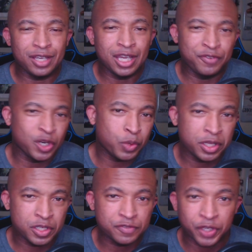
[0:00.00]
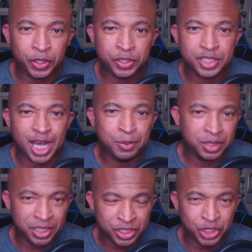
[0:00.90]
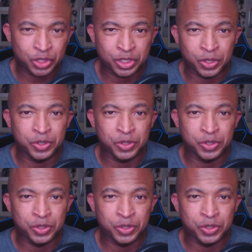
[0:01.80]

if you're one of those viewers, I'm going to need you to